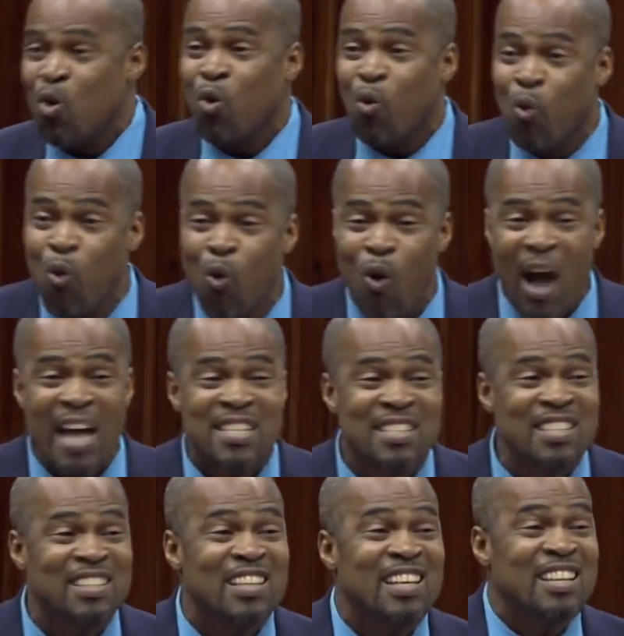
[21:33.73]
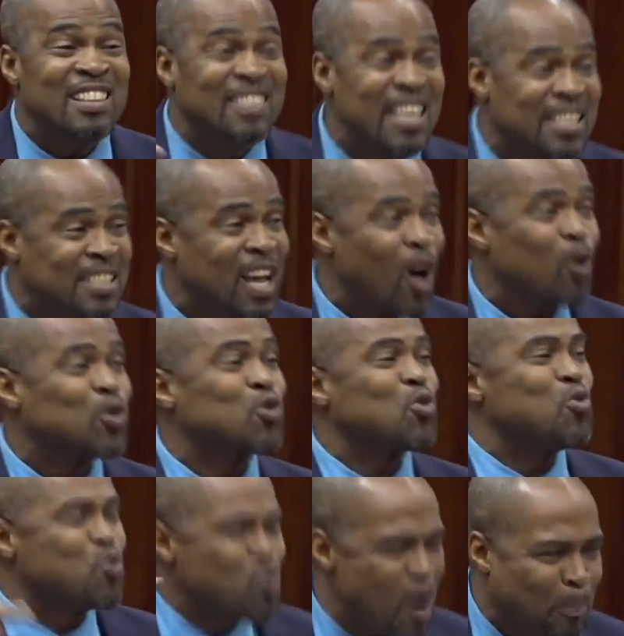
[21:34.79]
who are seated in this house to
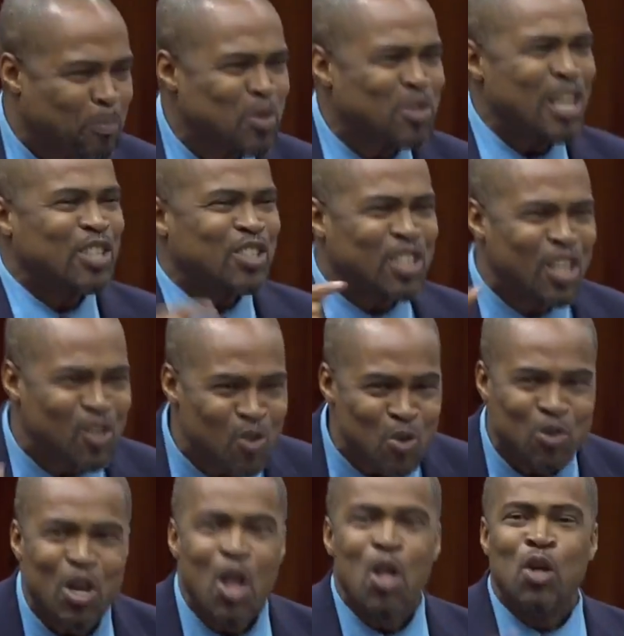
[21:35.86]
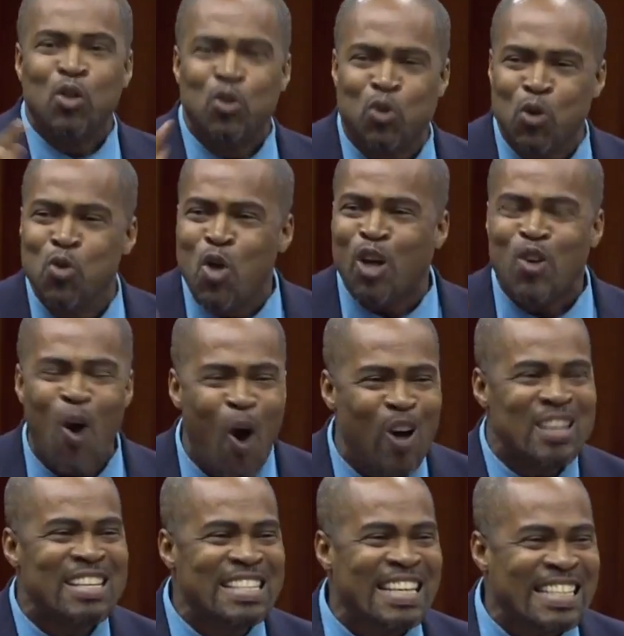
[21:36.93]
represent St. Lucia, do not
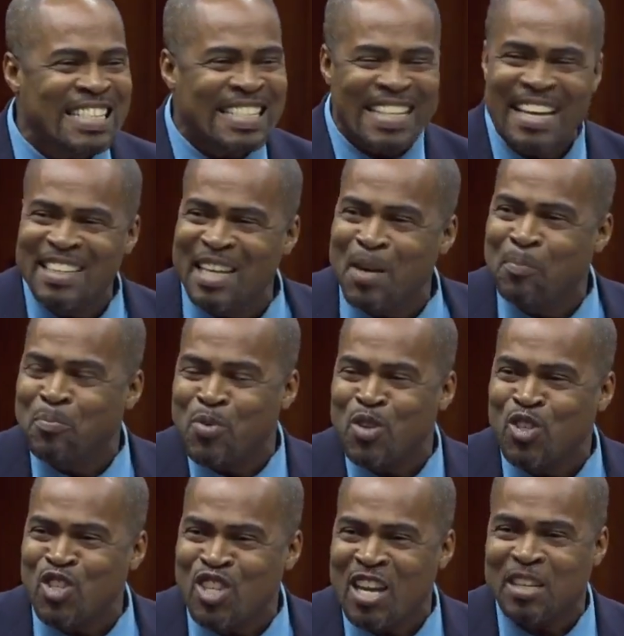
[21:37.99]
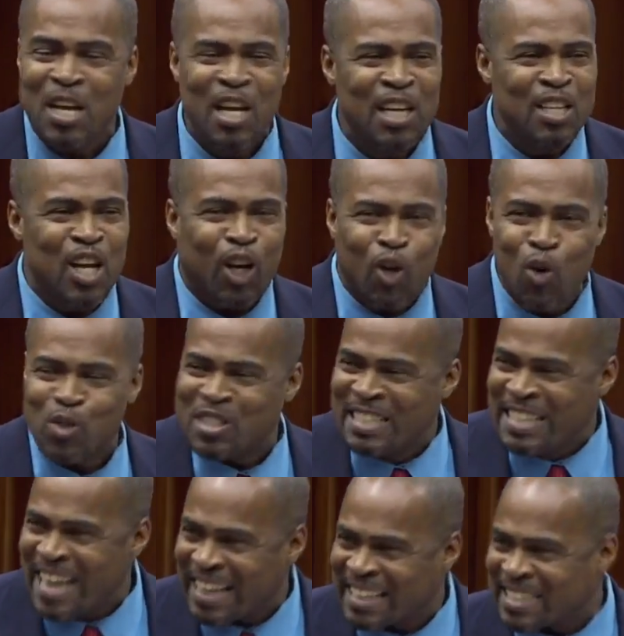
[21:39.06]
understand and appreciate the close
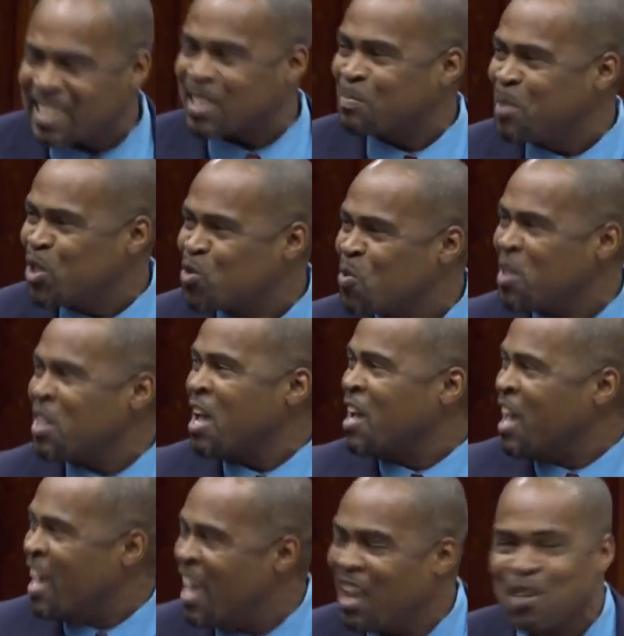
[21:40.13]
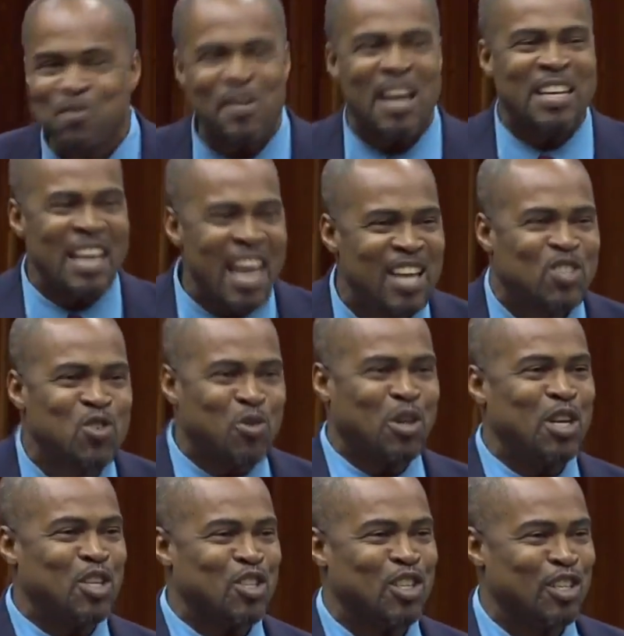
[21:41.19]
nexus between health and
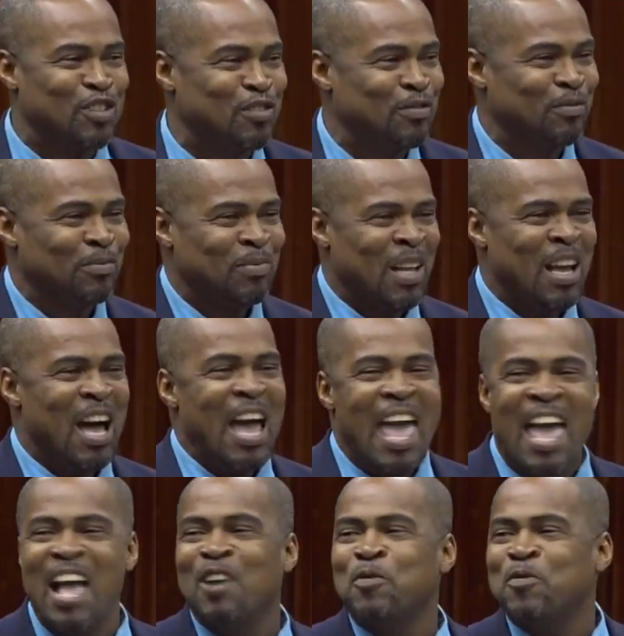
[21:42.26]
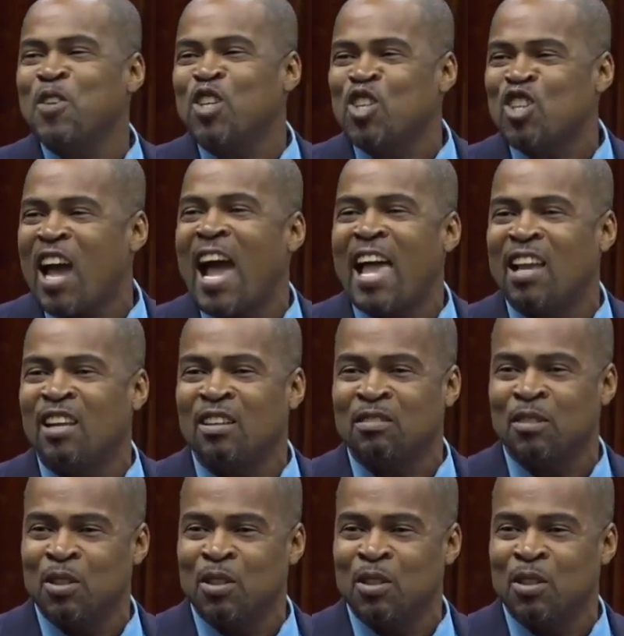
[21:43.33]
education. A healthy child